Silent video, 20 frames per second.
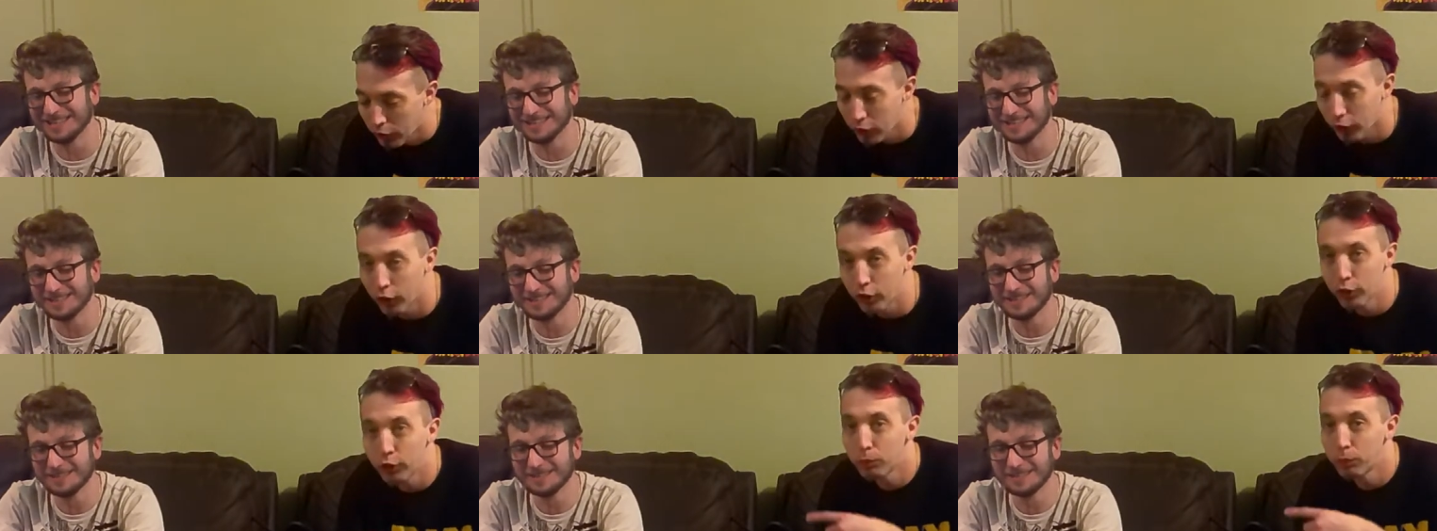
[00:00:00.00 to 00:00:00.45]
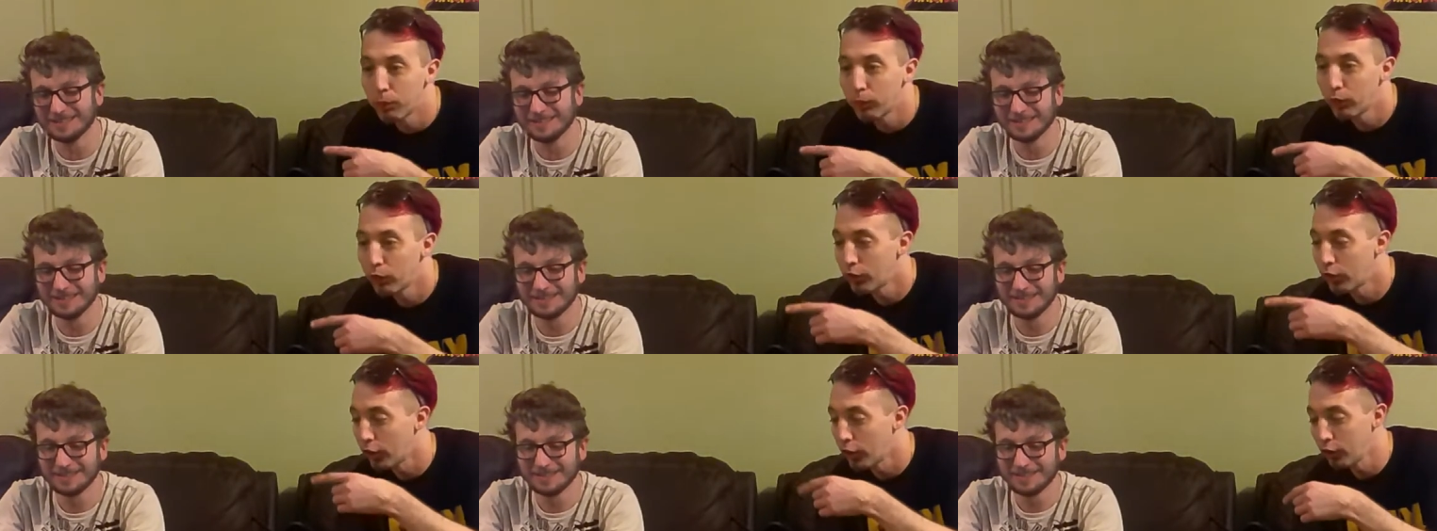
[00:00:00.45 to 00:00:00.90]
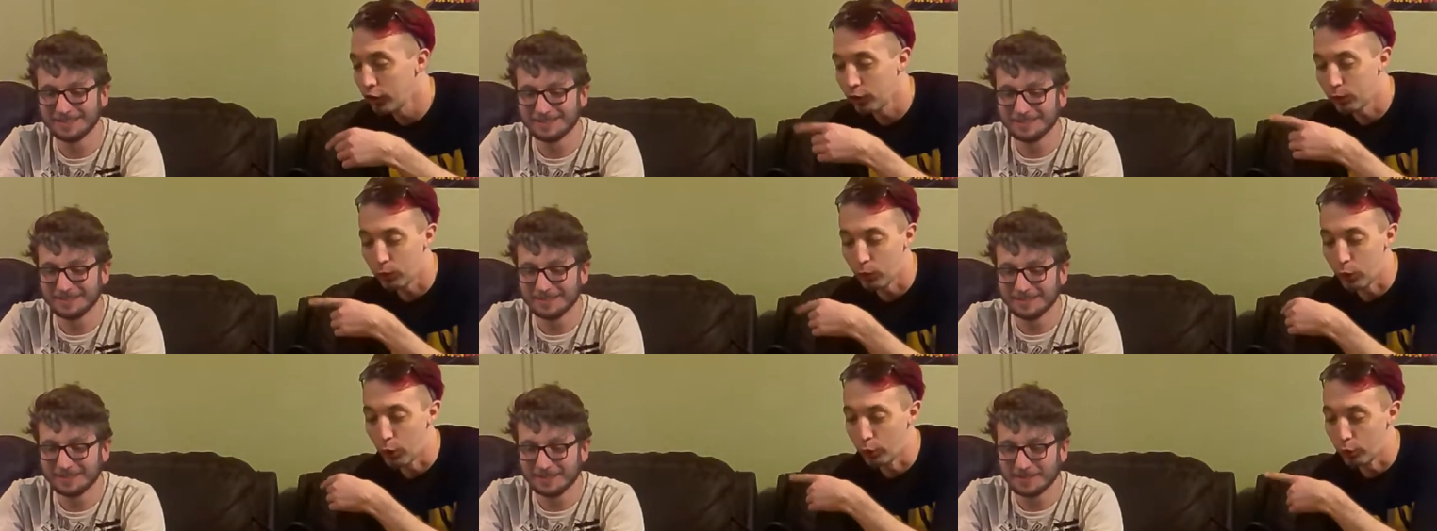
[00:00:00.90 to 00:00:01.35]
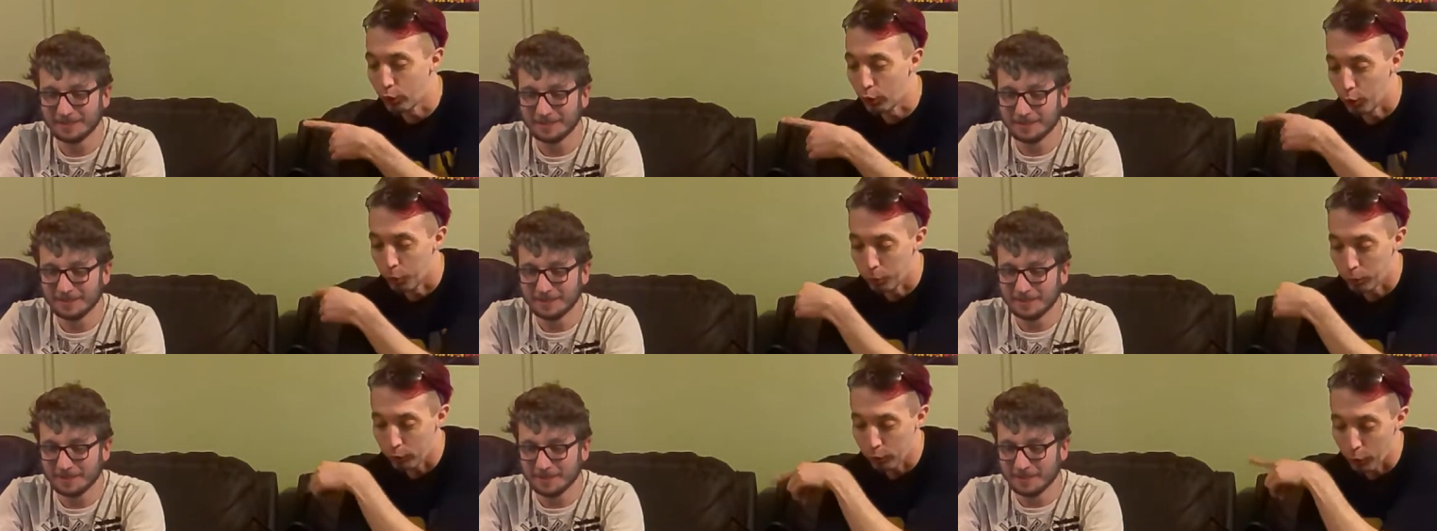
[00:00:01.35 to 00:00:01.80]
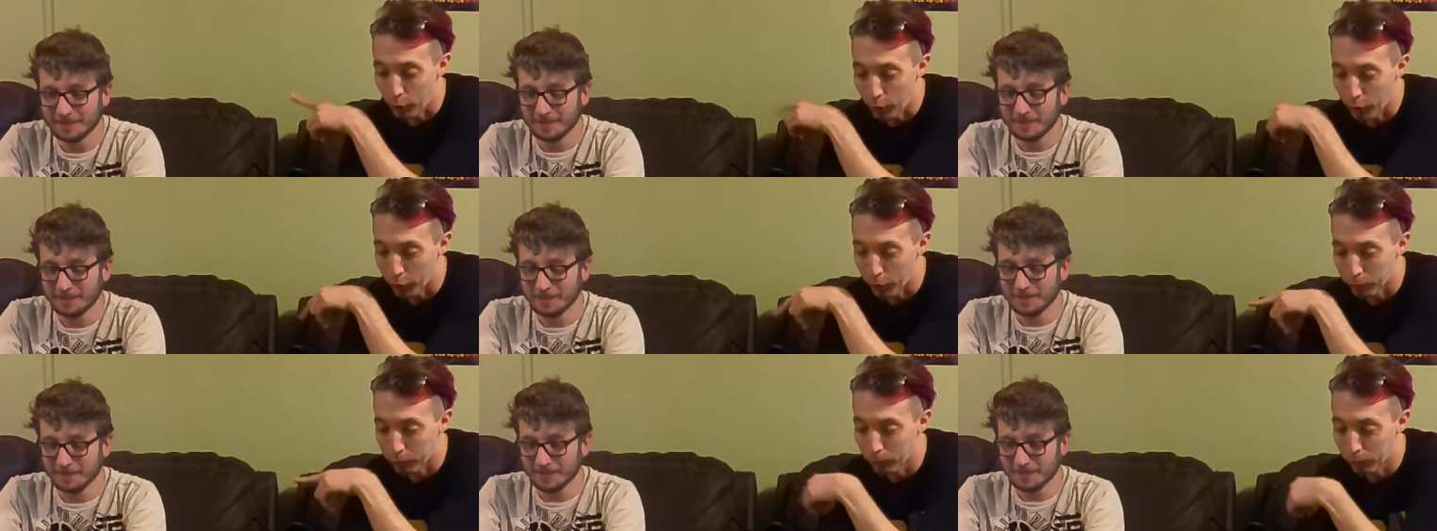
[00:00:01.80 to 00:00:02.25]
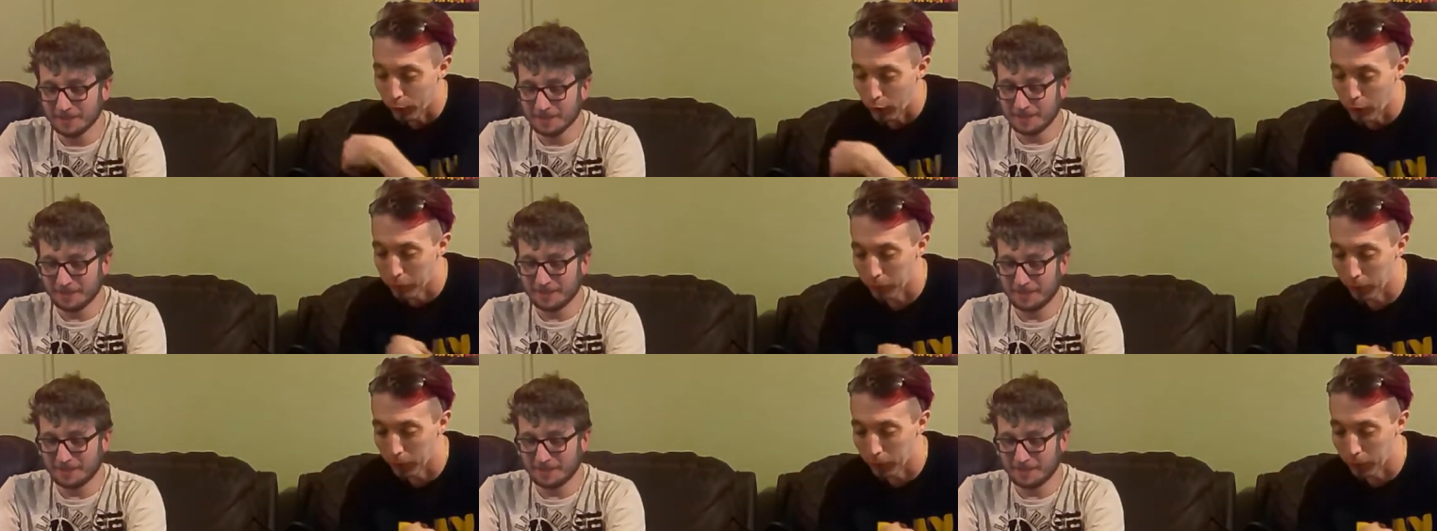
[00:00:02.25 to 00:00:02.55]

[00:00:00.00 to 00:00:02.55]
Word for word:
Speaker 1: tis, tis YouTube. Sue him, not